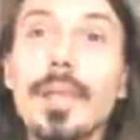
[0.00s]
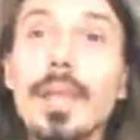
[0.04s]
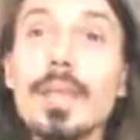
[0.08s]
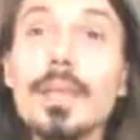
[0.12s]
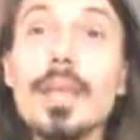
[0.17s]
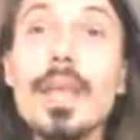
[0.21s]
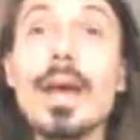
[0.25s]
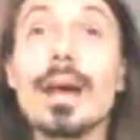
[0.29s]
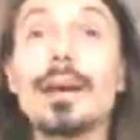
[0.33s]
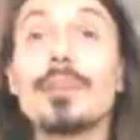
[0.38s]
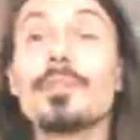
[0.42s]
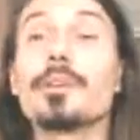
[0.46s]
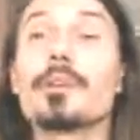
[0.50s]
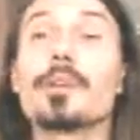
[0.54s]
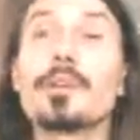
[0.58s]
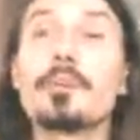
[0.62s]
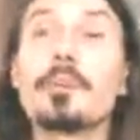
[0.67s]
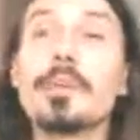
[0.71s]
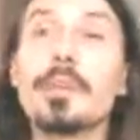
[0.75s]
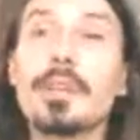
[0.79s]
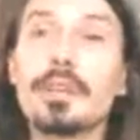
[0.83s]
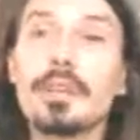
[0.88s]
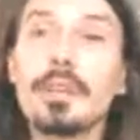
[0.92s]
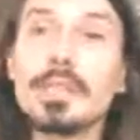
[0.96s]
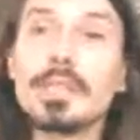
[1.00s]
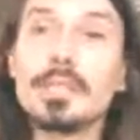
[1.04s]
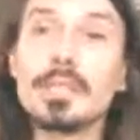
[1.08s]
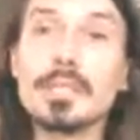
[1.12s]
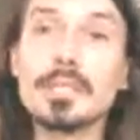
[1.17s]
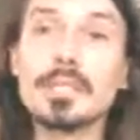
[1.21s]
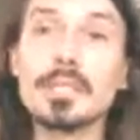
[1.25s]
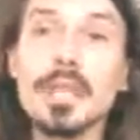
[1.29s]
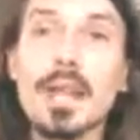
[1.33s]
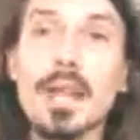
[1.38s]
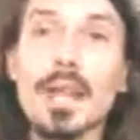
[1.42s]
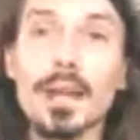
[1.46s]
And yeah, their
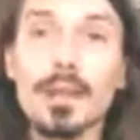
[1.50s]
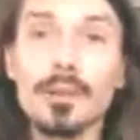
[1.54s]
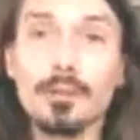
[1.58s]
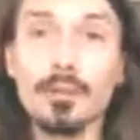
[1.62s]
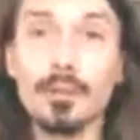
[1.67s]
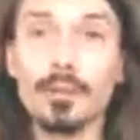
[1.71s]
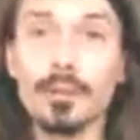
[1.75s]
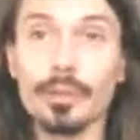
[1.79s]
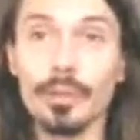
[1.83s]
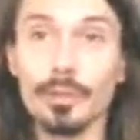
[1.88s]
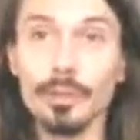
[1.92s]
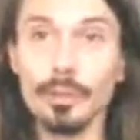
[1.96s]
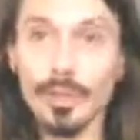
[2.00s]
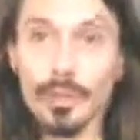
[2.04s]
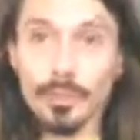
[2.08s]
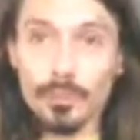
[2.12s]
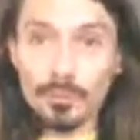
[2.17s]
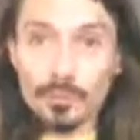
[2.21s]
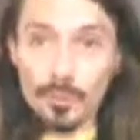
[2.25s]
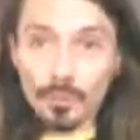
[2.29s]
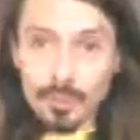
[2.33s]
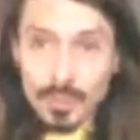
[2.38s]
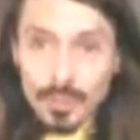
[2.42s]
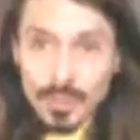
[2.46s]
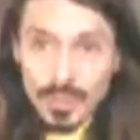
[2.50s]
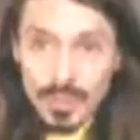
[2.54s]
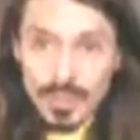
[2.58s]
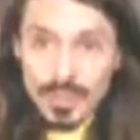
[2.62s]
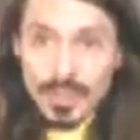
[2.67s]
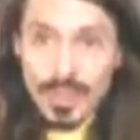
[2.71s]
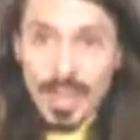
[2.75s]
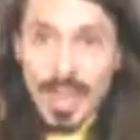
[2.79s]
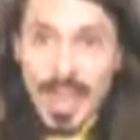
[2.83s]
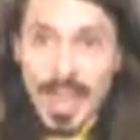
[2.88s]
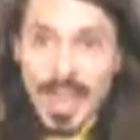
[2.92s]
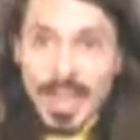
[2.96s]
appearance, it rules the
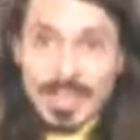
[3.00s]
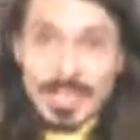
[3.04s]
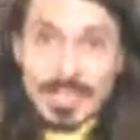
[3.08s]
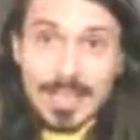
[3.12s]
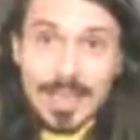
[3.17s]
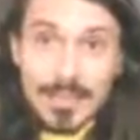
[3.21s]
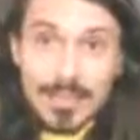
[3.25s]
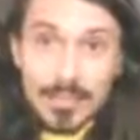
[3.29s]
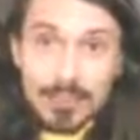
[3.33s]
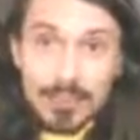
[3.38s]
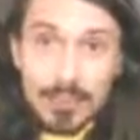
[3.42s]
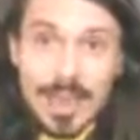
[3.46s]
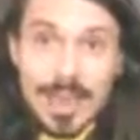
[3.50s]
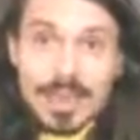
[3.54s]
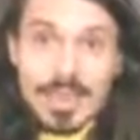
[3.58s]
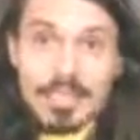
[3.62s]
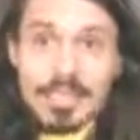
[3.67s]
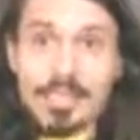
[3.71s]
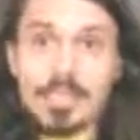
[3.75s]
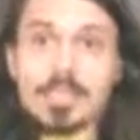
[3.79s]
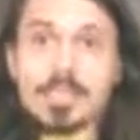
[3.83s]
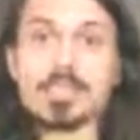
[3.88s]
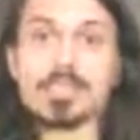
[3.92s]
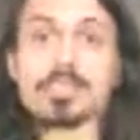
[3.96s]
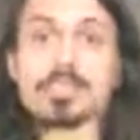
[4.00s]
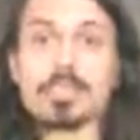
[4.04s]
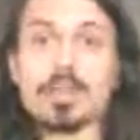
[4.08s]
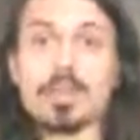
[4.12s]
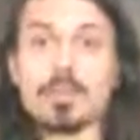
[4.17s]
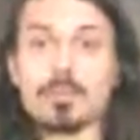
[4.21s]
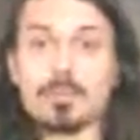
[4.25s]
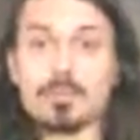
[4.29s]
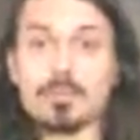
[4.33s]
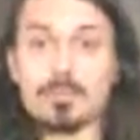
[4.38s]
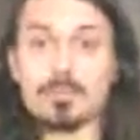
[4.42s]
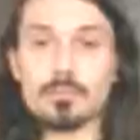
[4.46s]
thighs and the waist,
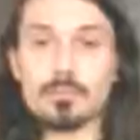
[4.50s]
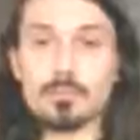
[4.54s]
so